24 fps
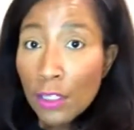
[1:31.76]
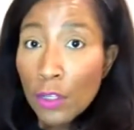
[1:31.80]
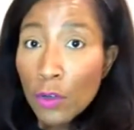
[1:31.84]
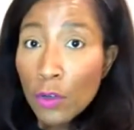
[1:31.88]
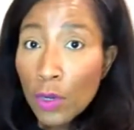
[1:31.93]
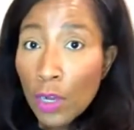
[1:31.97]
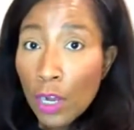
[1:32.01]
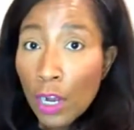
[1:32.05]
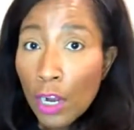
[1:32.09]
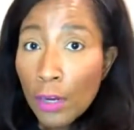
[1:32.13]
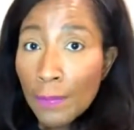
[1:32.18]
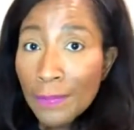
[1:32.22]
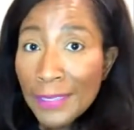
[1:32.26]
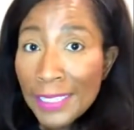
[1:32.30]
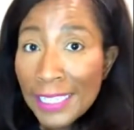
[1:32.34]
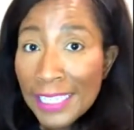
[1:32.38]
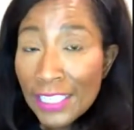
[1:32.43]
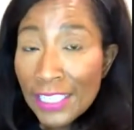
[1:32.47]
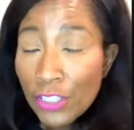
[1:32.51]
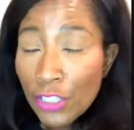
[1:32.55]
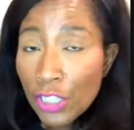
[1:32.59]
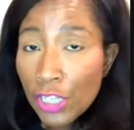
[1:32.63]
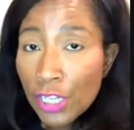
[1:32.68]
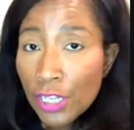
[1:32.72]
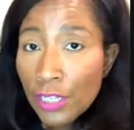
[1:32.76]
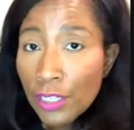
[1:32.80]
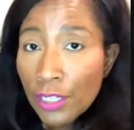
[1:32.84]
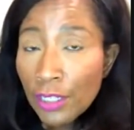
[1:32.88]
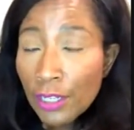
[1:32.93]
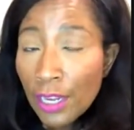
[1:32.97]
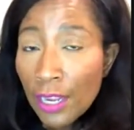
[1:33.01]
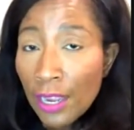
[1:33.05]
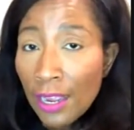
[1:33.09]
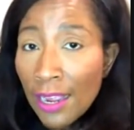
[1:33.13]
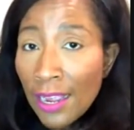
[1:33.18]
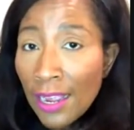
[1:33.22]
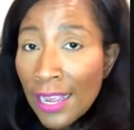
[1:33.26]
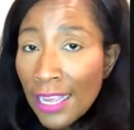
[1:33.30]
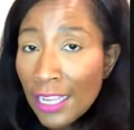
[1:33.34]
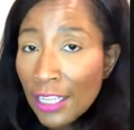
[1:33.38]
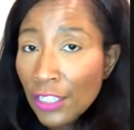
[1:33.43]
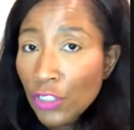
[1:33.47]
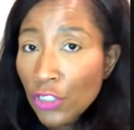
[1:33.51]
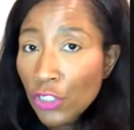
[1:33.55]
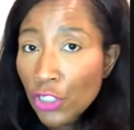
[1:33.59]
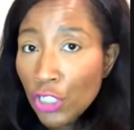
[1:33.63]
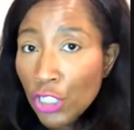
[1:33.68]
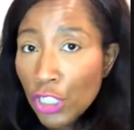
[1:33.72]
Low Carb Kitchen,
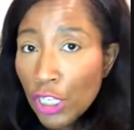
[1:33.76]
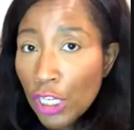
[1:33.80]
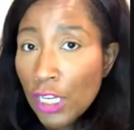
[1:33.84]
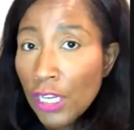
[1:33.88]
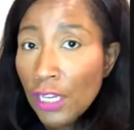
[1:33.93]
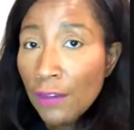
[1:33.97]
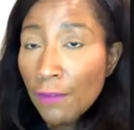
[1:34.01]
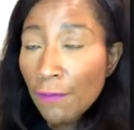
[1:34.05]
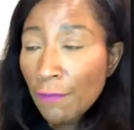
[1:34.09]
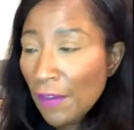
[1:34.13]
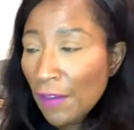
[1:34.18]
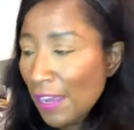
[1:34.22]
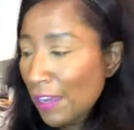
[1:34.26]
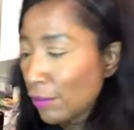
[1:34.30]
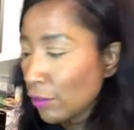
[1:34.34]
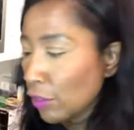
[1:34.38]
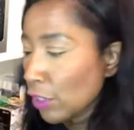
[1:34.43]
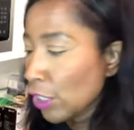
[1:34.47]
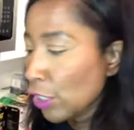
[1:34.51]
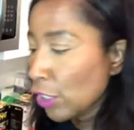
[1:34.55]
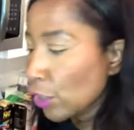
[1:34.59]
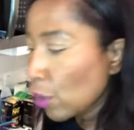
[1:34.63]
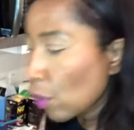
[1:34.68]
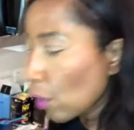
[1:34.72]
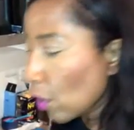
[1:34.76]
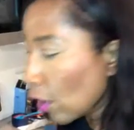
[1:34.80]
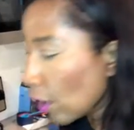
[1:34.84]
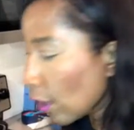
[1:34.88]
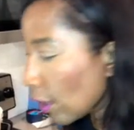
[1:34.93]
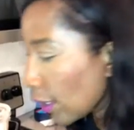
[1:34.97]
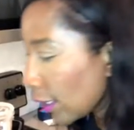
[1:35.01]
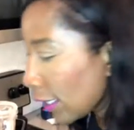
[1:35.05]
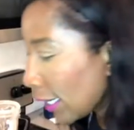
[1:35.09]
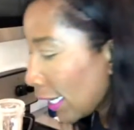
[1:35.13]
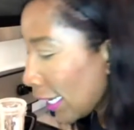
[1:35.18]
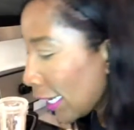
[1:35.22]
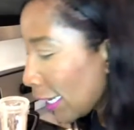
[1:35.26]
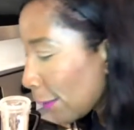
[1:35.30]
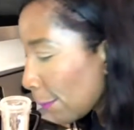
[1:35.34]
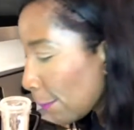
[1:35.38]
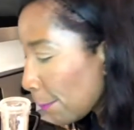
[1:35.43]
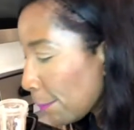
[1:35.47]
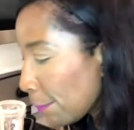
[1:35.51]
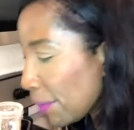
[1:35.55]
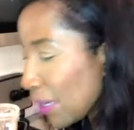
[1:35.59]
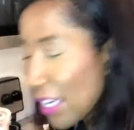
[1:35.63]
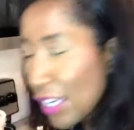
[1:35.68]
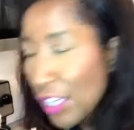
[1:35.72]
and she found it on
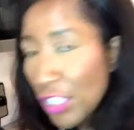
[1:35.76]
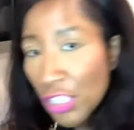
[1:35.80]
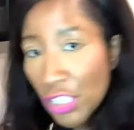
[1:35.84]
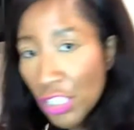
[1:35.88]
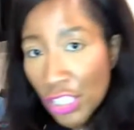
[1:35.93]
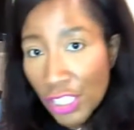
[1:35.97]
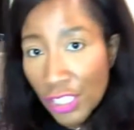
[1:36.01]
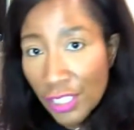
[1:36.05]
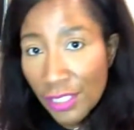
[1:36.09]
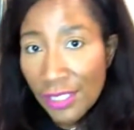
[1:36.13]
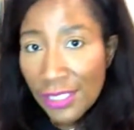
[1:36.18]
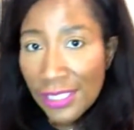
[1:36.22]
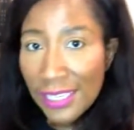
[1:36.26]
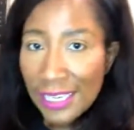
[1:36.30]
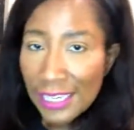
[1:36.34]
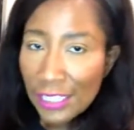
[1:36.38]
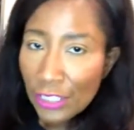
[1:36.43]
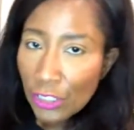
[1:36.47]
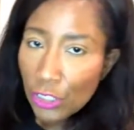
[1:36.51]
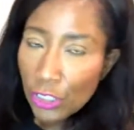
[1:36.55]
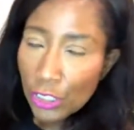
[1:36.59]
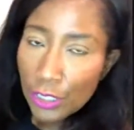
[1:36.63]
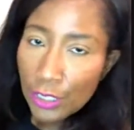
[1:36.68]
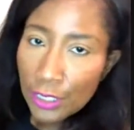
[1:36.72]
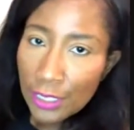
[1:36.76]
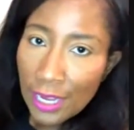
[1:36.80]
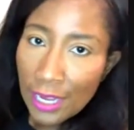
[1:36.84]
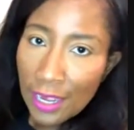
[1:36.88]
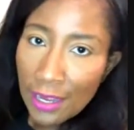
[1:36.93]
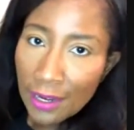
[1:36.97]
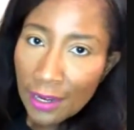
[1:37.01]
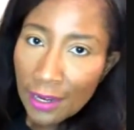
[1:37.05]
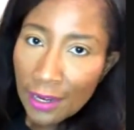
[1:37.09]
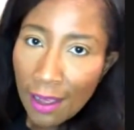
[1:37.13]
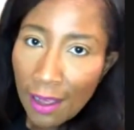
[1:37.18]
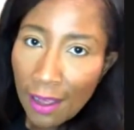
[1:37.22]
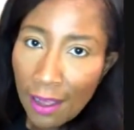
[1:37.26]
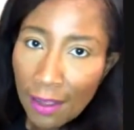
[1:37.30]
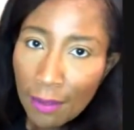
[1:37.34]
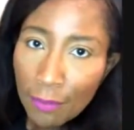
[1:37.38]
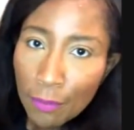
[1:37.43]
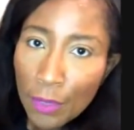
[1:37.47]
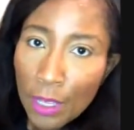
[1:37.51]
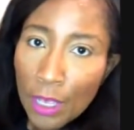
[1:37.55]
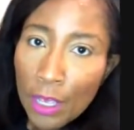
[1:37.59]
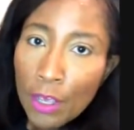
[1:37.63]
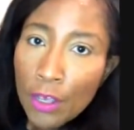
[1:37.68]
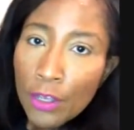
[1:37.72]
ambitiouskitchen.com.
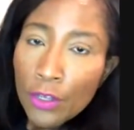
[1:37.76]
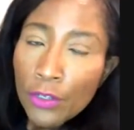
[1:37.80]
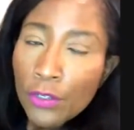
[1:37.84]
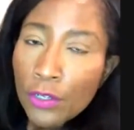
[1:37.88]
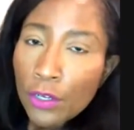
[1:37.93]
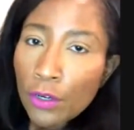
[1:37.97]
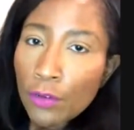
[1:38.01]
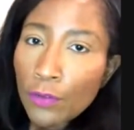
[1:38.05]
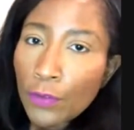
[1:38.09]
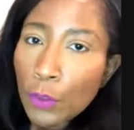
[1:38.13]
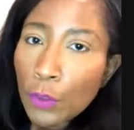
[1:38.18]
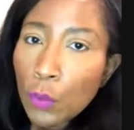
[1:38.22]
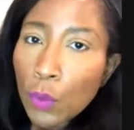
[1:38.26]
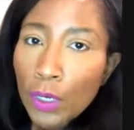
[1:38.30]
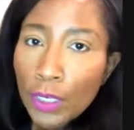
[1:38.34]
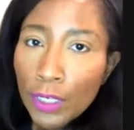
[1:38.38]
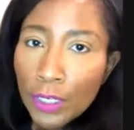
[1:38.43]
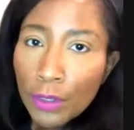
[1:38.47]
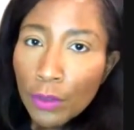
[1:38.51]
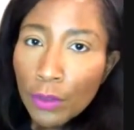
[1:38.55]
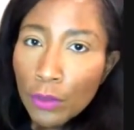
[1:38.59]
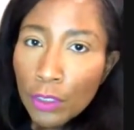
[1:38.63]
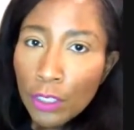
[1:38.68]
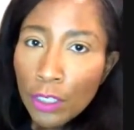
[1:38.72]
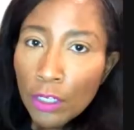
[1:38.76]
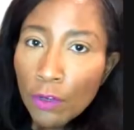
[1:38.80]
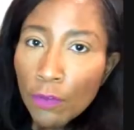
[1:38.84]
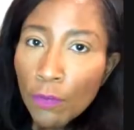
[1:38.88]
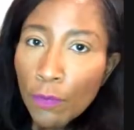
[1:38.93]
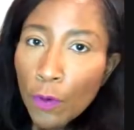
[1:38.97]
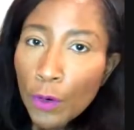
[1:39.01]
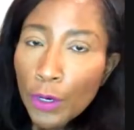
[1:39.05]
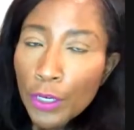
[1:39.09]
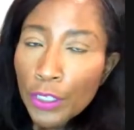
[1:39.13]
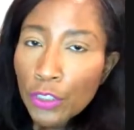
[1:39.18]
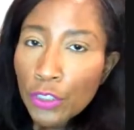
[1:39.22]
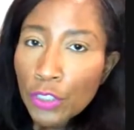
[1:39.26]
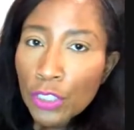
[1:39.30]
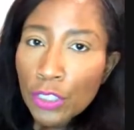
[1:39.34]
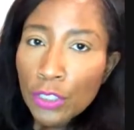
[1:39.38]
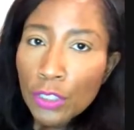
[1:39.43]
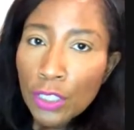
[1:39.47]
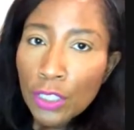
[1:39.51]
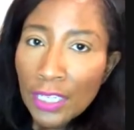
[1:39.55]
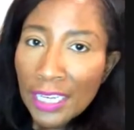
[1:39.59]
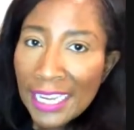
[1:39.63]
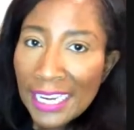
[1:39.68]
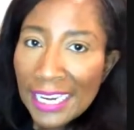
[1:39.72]
So if you want to go look for it, you can
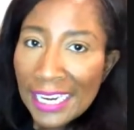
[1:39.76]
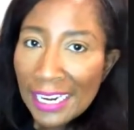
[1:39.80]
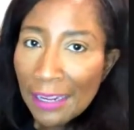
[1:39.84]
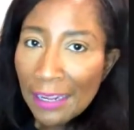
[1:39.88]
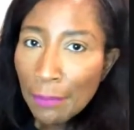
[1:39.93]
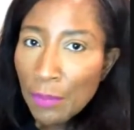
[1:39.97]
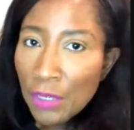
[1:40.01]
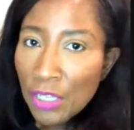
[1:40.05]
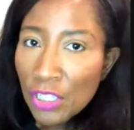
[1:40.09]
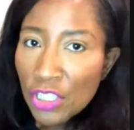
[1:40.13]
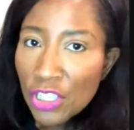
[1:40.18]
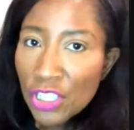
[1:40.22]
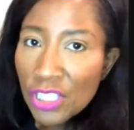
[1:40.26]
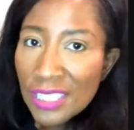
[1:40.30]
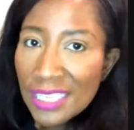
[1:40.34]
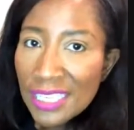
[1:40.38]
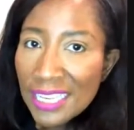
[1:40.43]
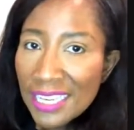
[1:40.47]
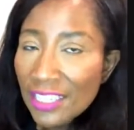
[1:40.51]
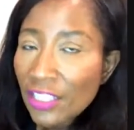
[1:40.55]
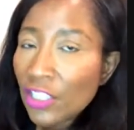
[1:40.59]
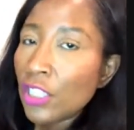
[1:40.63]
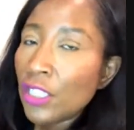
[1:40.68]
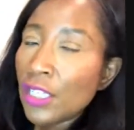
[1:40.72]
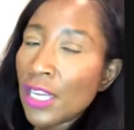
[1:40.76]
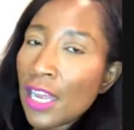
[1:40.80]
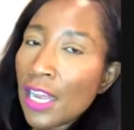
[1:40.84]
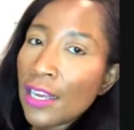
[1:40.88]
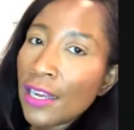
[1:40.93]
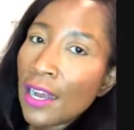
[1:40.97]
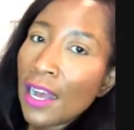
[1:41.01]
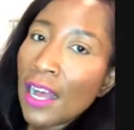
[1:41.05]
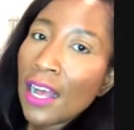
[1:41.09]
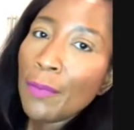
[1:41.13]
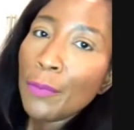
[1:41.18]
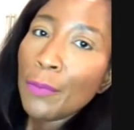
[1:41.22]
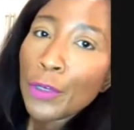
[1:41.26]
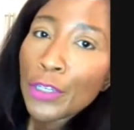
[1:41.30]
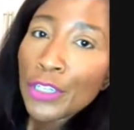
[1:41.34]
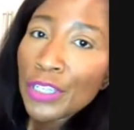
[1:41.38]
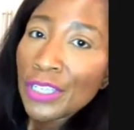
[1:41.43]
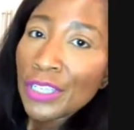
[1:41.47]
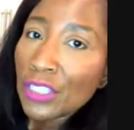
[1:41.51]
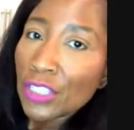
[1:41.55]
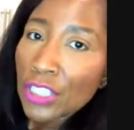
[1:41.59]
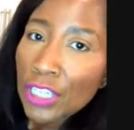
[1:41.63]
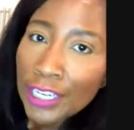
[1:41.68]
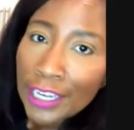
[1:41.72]
look at ambitiouskitchen.com, or you
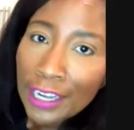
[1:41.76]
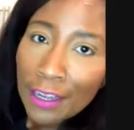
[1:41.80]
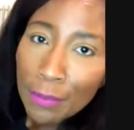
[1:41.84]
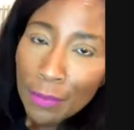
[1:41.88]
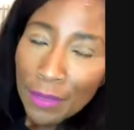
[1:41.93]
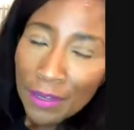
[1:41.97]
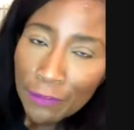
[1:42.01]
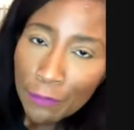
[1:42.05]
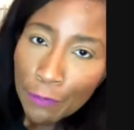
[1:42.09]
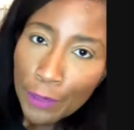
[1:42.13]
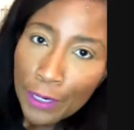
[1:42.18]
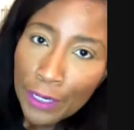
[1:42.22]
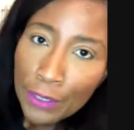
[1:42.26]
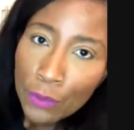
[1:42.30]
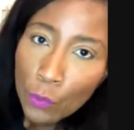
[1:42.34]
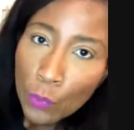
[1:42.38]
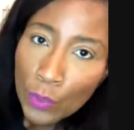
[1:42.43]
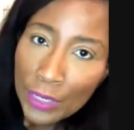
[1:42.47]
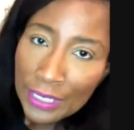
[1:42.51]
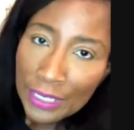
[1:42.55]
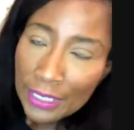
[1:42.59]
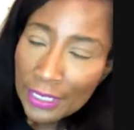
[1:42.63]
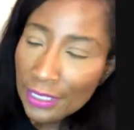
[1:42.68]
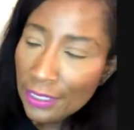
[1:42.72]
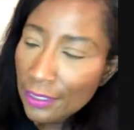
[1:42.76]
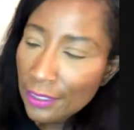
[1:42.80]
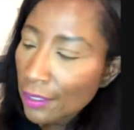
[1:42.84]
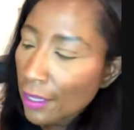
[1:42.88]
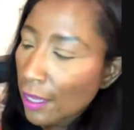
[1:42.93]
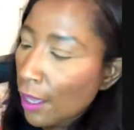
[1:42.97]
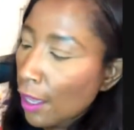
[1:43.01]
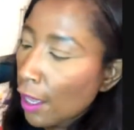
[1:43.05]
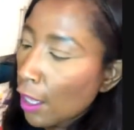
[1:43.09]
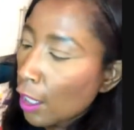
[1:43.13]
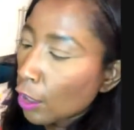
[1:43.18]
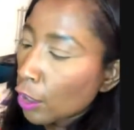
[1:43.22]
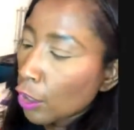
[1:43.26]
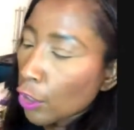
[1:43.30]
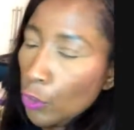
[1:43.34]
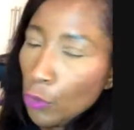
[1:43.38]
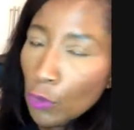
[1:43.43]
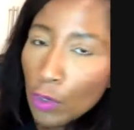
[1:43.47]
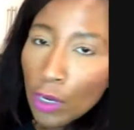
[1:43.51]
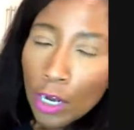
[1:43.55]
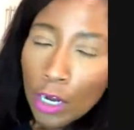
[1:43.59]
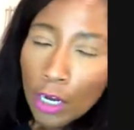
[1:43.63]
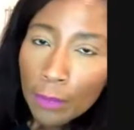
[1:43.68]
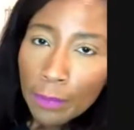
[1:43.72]
can check out my friend Wendy's Low
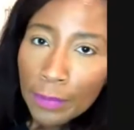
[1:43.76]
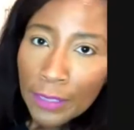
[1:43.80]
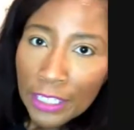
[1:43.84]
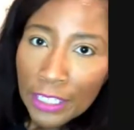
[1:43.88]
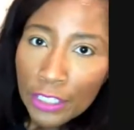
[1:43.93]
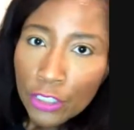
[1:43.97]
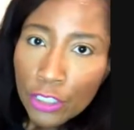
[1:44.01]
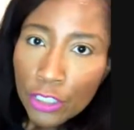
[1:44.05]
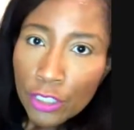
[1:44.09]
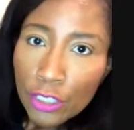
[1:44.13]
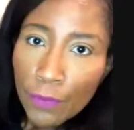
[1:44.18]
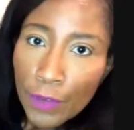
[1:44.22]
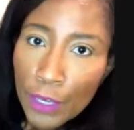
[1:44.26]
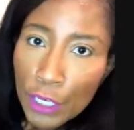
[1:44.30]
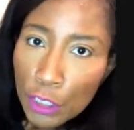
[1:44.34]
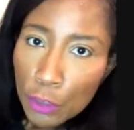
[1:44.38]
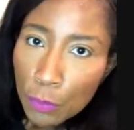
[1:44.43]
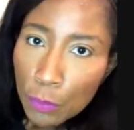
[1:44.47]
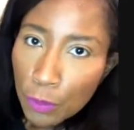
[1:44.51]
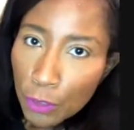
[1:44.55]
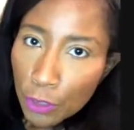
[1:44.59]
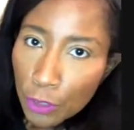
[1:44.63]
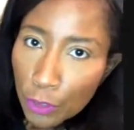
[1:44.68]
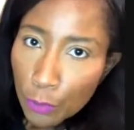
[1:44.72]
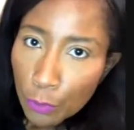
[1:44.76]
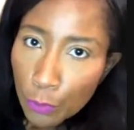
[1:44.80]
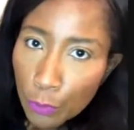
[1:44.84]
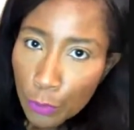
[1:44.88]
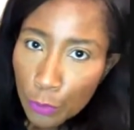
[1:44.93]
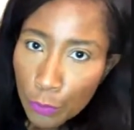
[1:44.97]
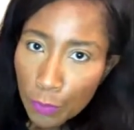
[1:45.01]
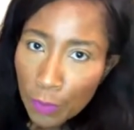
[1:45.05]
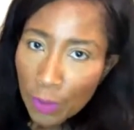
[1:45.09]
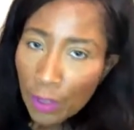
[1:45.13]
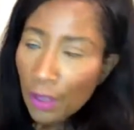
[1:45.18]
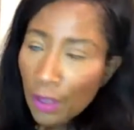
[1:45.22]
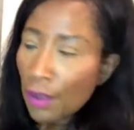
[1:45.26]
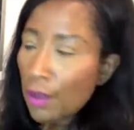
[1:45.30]
Carb Kitchen Facebook group.